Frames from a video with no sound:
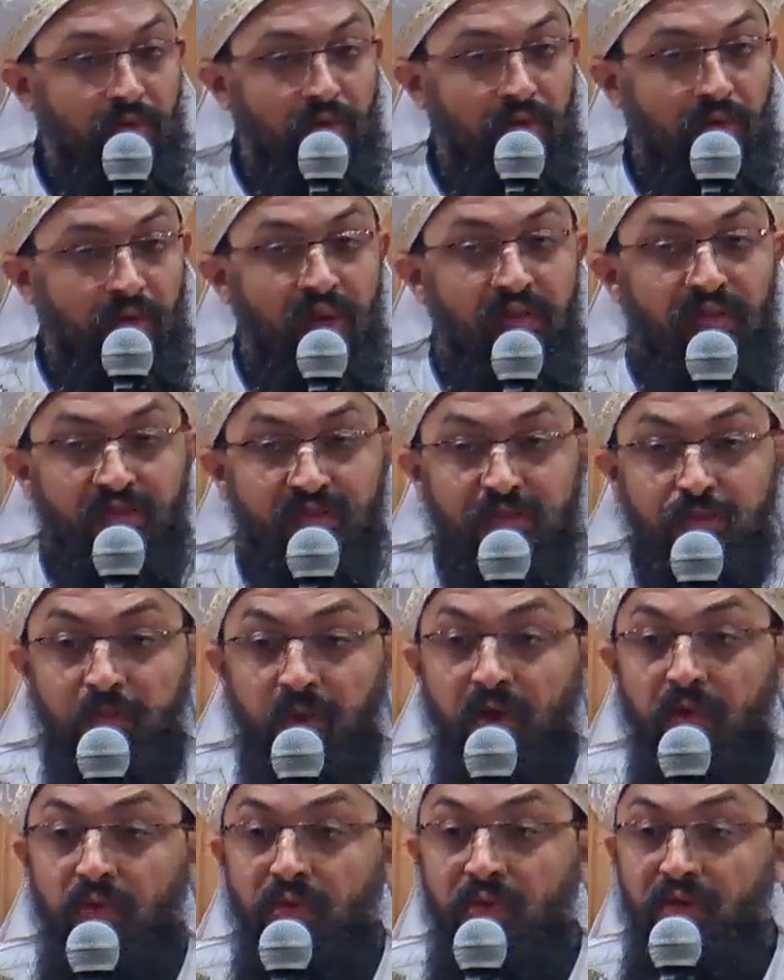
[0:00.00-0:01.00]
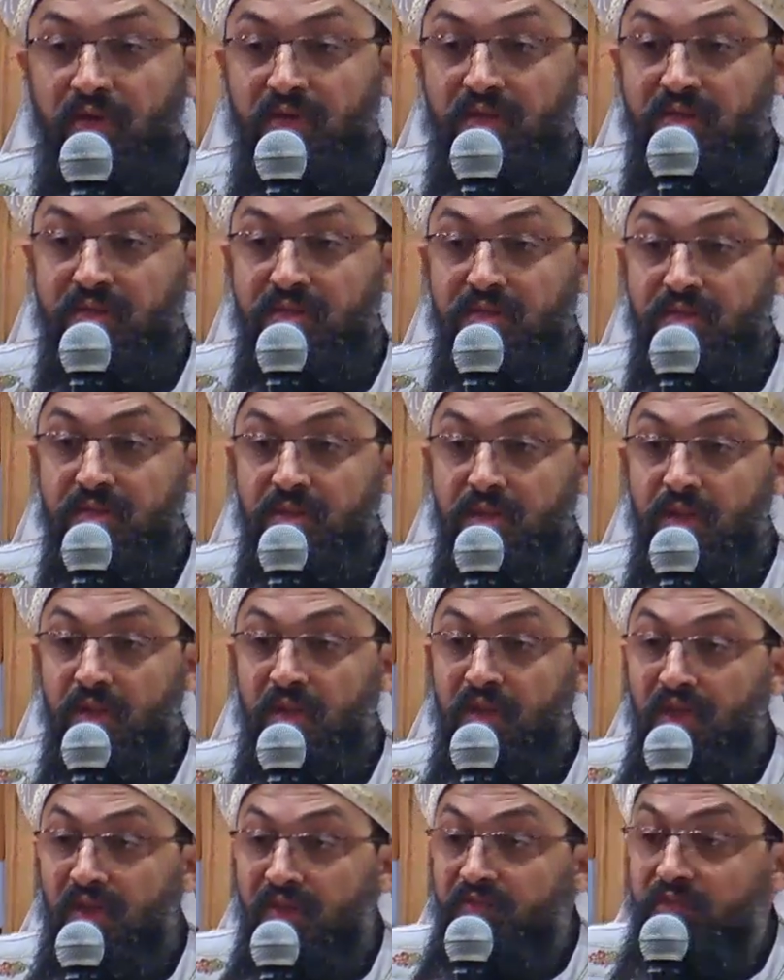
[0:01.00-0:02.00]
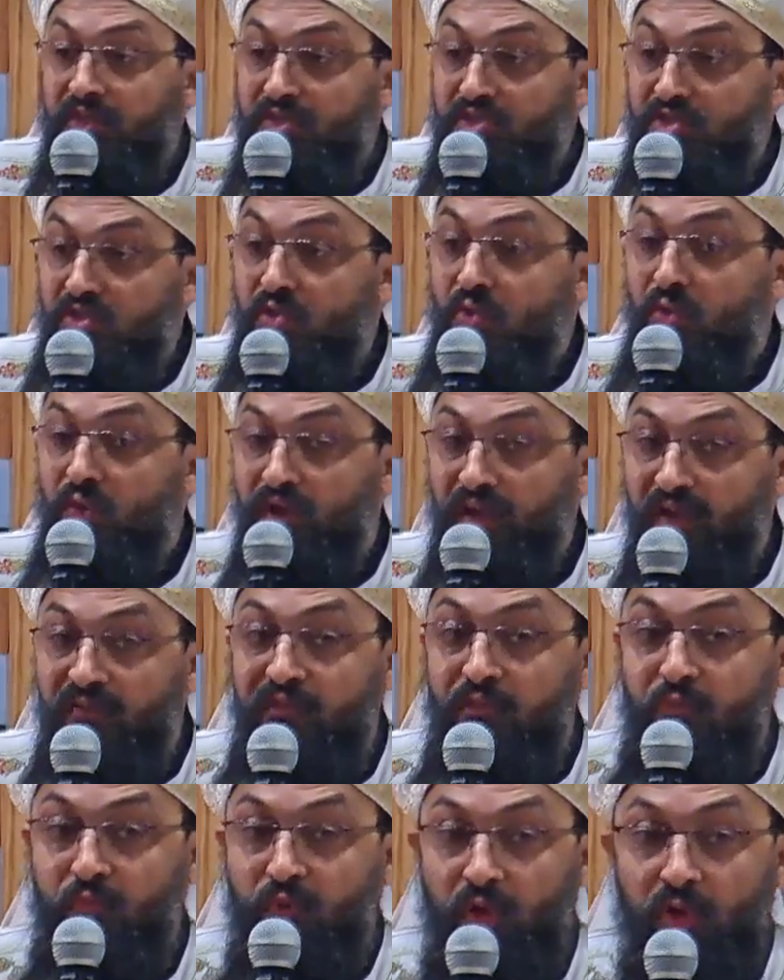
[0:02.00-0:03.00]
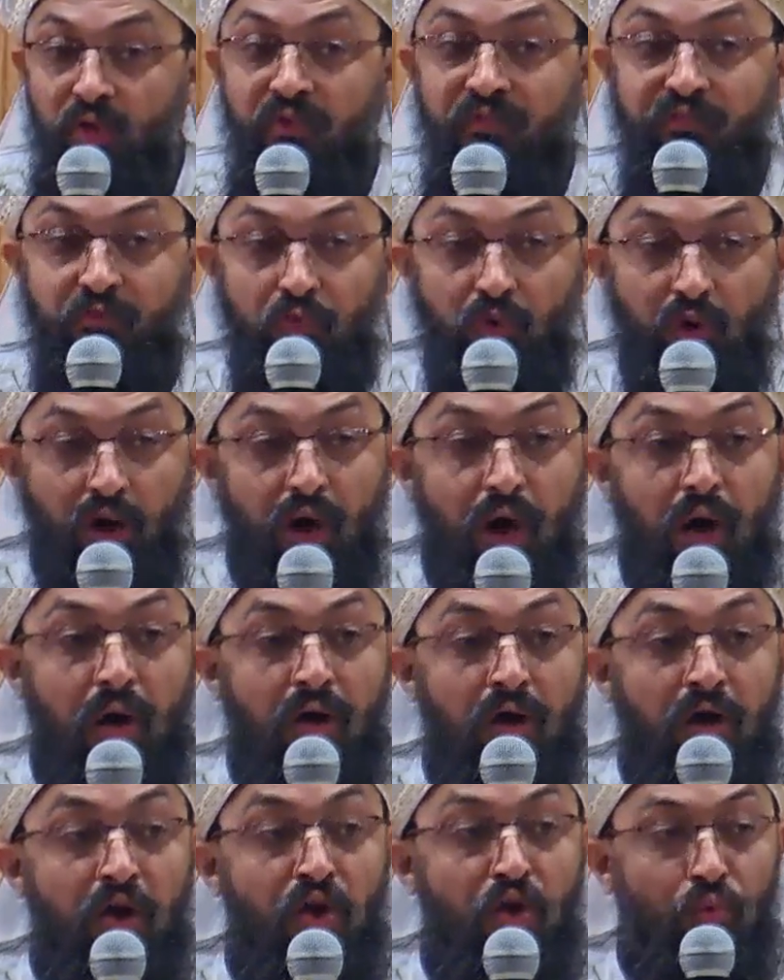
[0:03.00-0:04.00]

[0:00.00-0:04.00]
and this power is given to you if you are